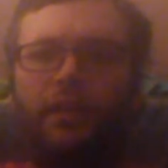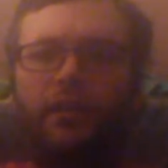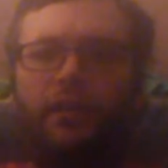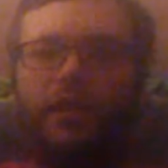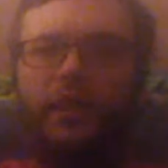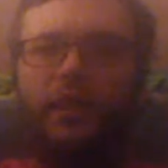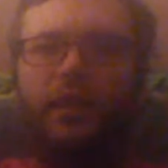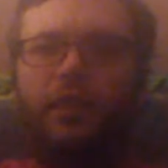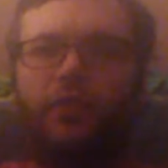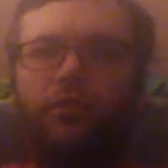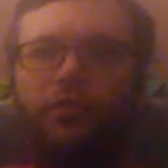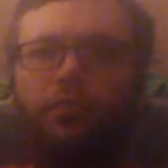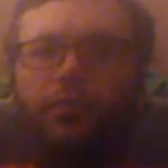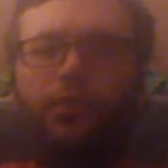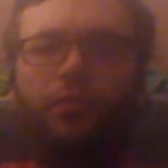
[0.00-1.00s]
the
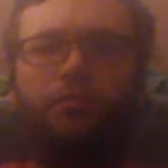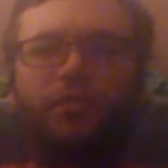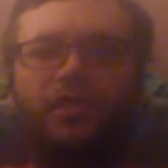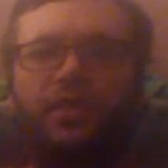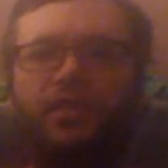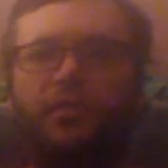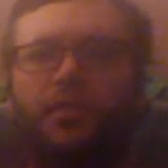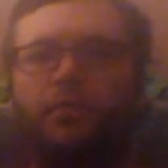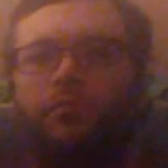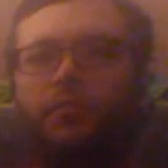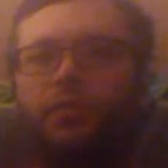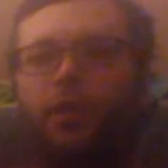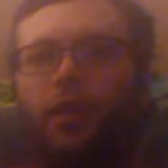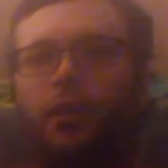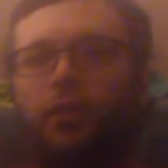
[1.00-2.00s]
group home
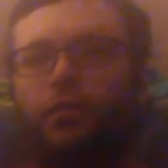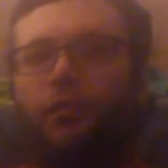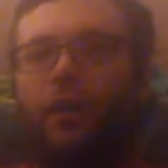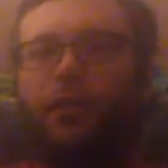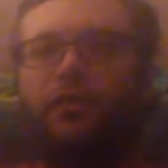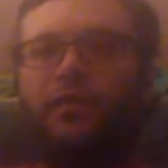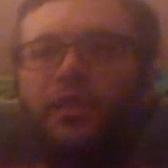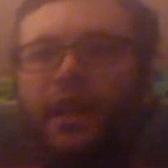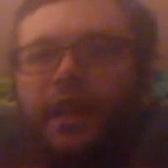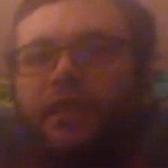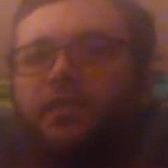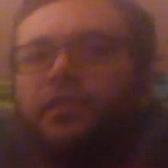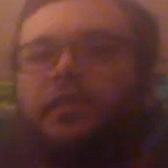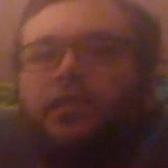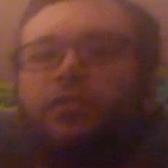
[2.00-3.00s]
systems all around
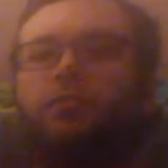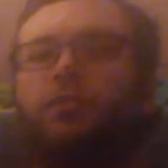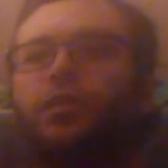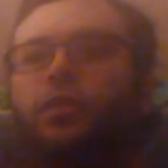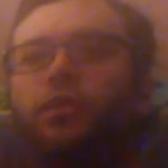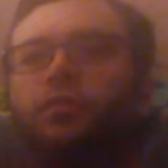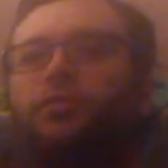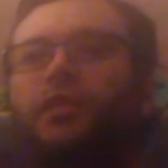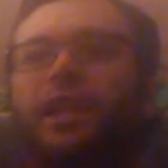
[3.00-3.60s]
Texas would hold